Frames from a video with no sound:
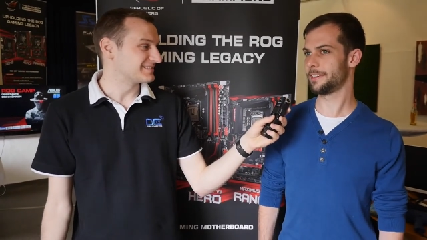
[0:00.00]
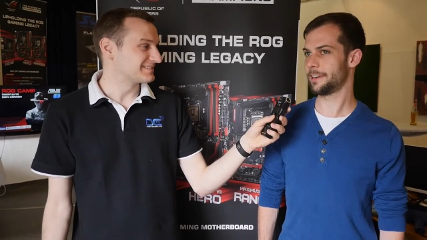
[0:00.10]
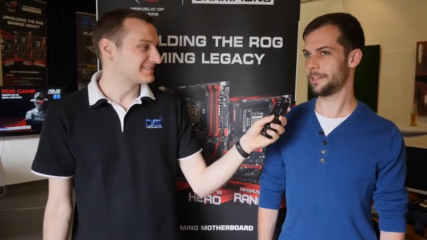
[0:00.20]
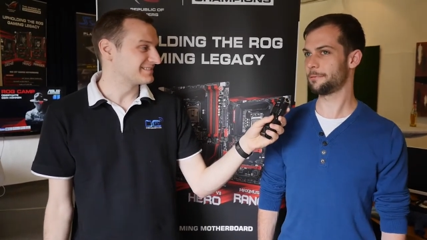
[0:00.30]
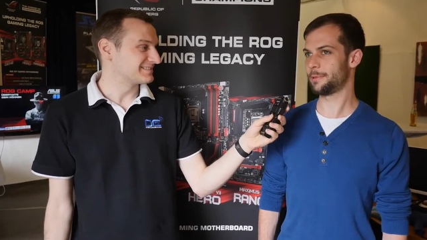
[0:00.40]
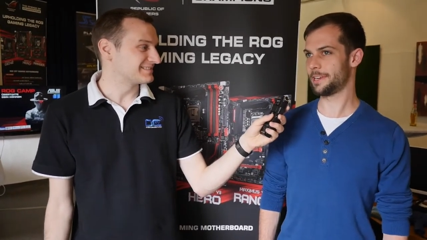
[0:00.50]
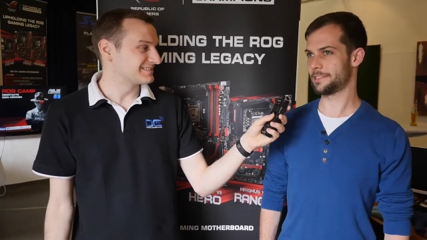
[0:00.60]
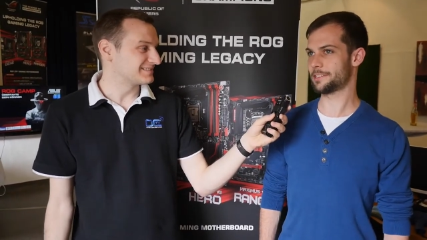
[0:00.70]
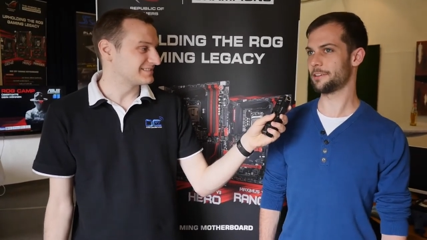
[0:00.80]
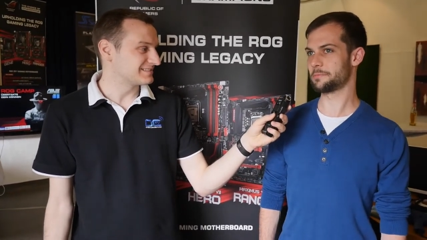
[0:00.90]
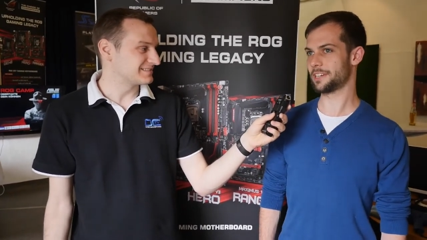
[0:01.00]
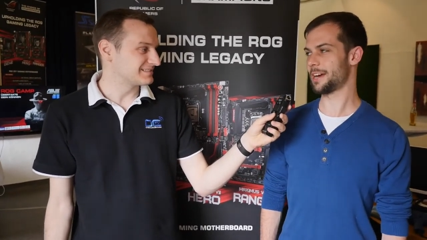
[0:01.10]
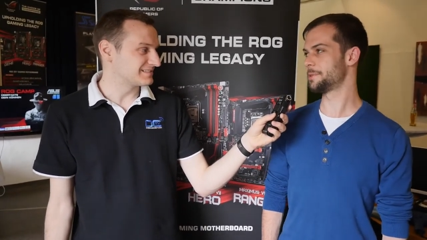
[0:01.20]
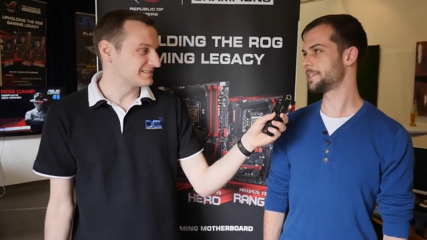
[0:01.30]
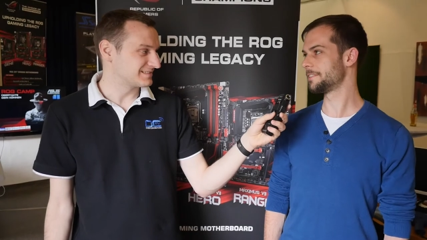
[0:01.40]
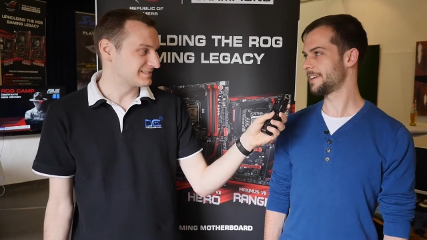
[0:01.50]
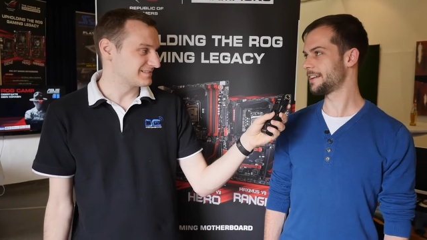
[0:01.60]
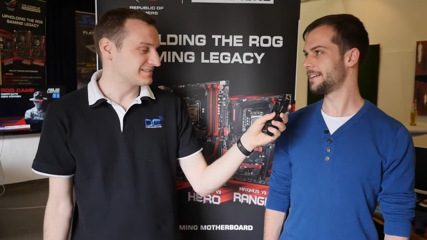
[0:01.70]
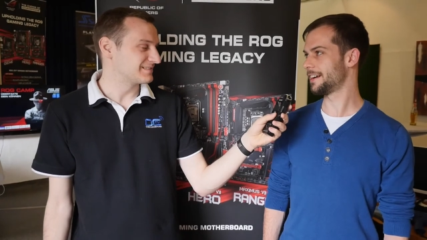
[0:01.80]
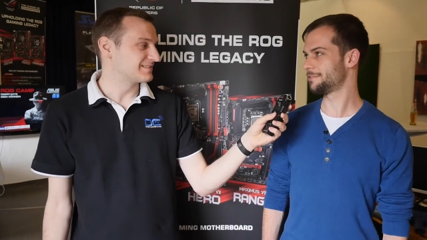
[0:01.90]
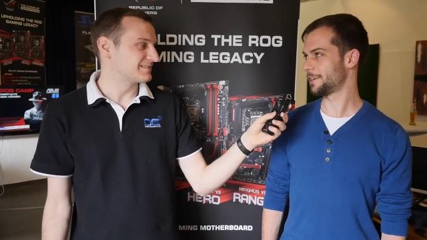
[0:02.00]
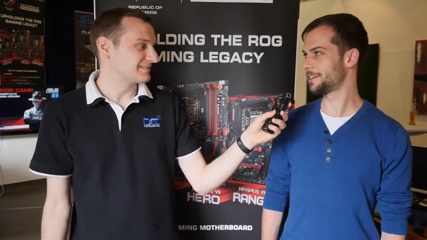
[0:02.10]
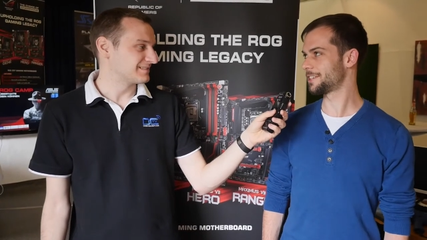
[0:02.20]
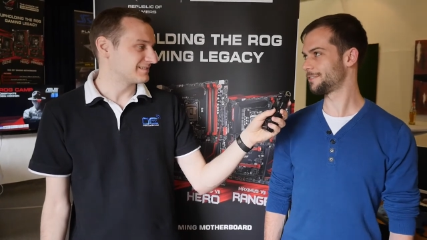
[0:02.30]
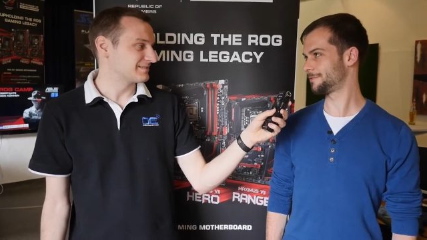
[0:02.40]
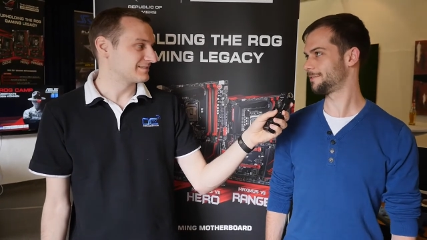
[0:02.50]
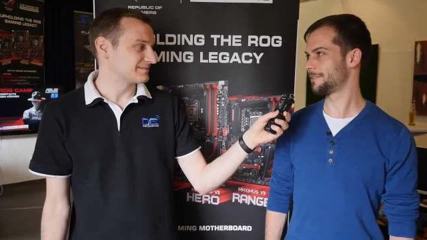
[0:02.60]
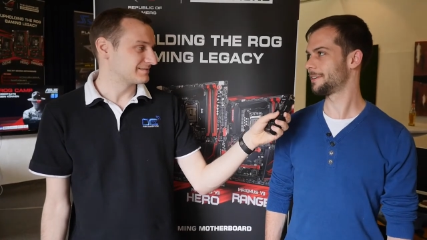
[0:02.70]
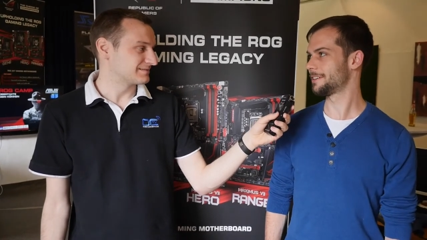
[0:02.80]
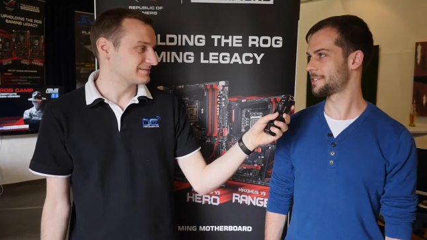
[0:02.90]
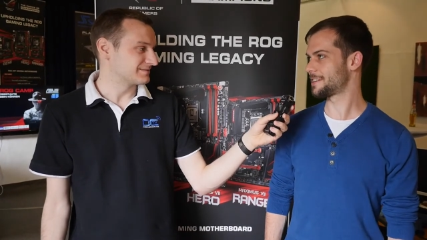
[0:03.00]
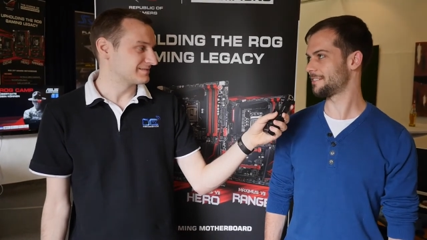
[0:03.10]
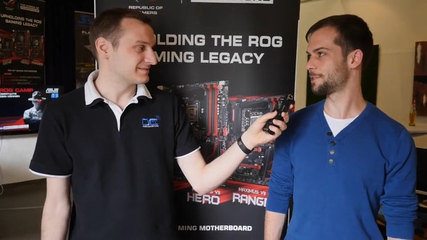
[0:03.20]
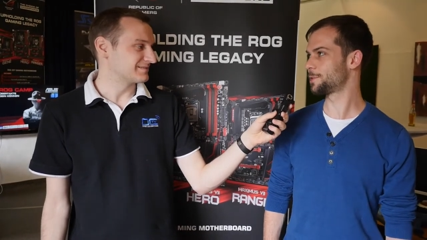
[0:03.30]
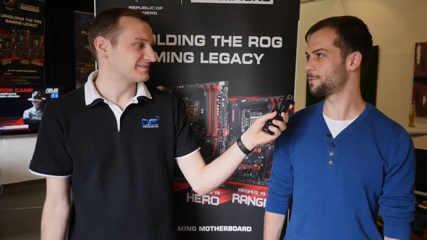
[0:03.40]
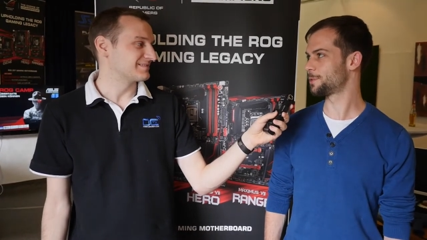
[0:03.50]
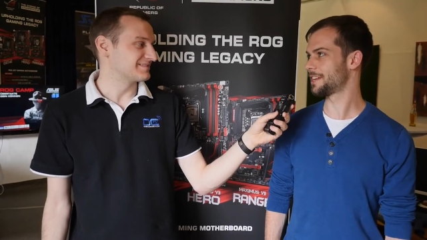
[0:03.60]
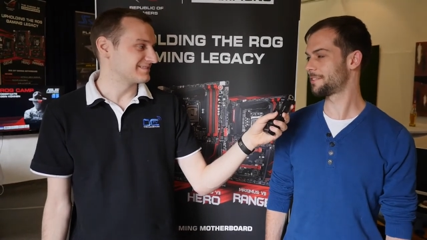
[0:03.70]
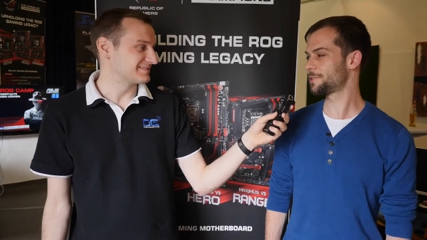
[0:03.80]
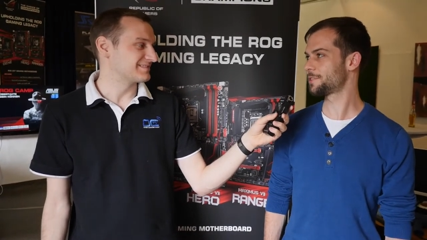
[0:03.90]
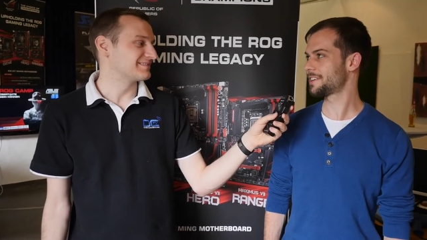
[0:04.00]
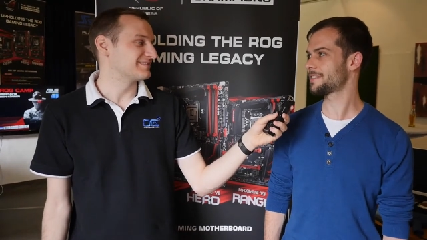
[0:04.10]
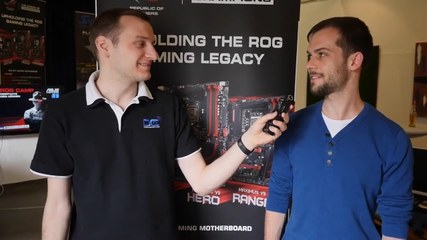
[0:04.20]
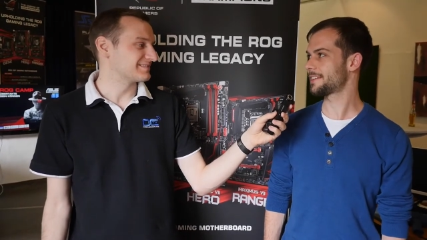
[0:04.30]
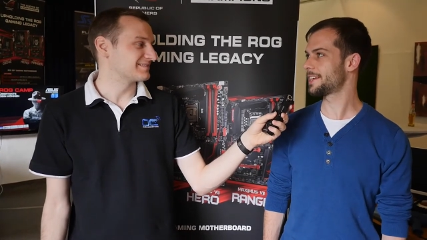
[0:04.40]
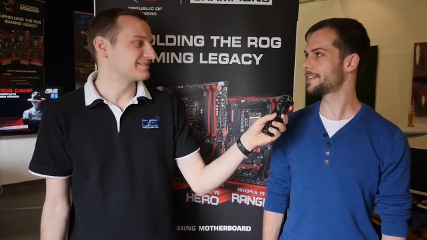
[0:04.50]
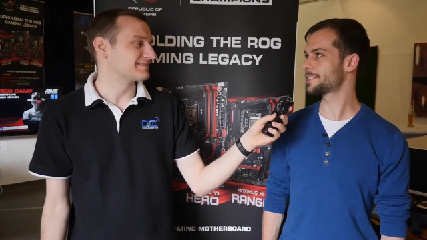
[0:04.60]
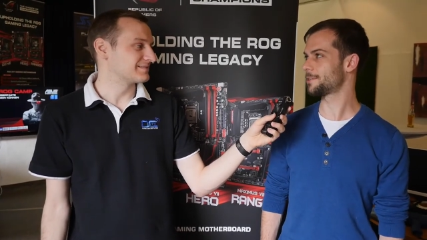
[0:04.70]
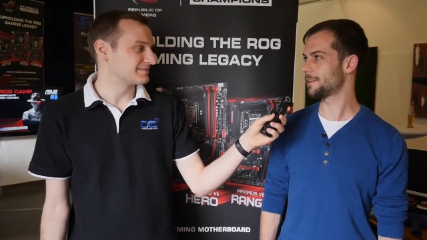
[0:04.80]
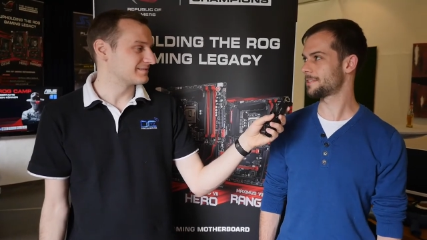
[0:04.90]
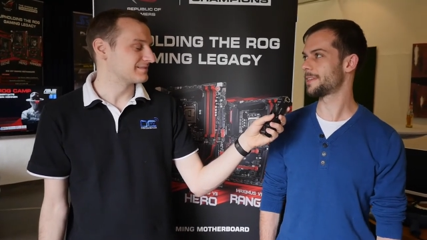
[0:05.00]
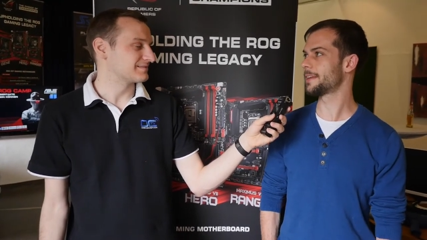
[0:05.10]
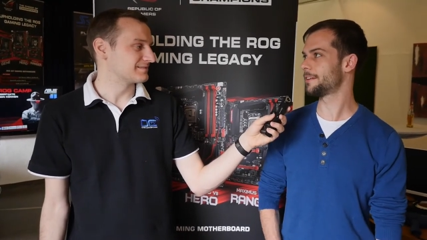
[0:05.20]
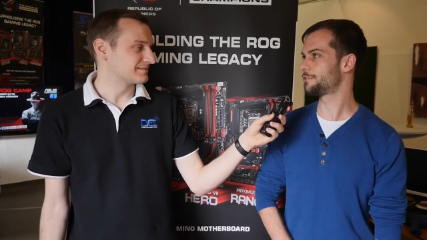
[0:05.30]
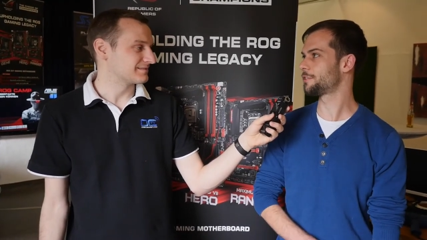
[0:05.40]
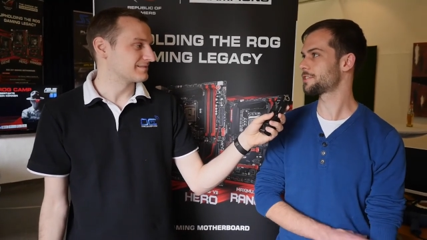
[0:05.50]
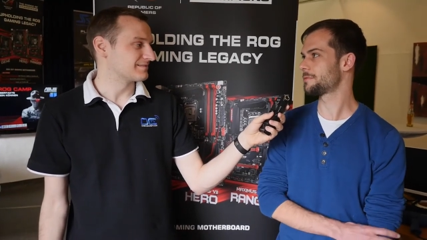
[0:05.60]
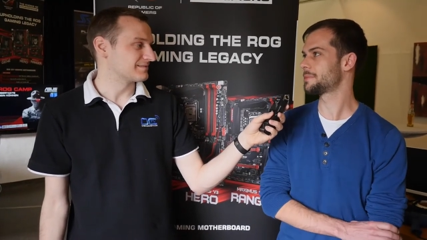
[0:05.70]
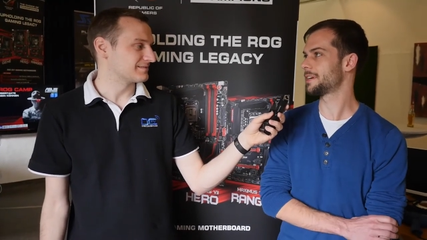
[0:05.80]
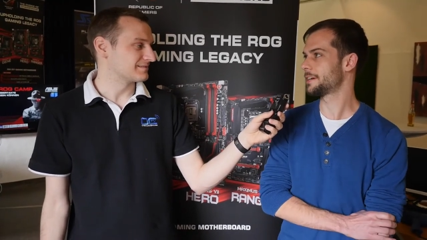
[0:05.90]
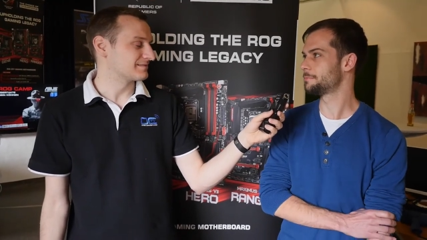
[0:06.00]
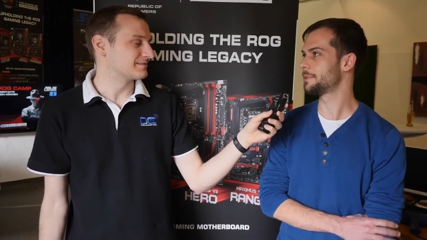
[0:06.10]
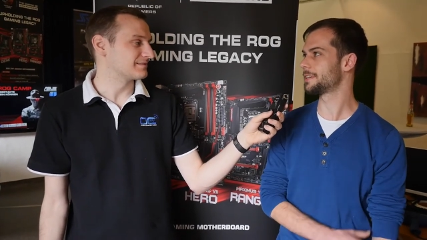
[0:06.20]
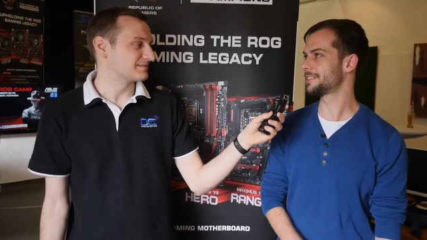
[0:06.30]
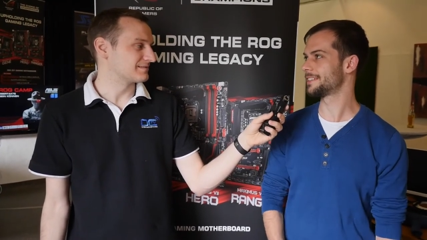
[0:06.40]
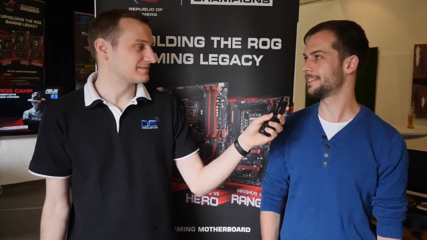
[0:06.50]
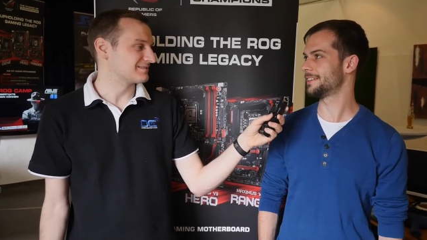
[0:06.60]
Speaker 1: It'll be some time until then. I have a lot of stuff to do in Enthusiast League, so I'll stay there for some time, but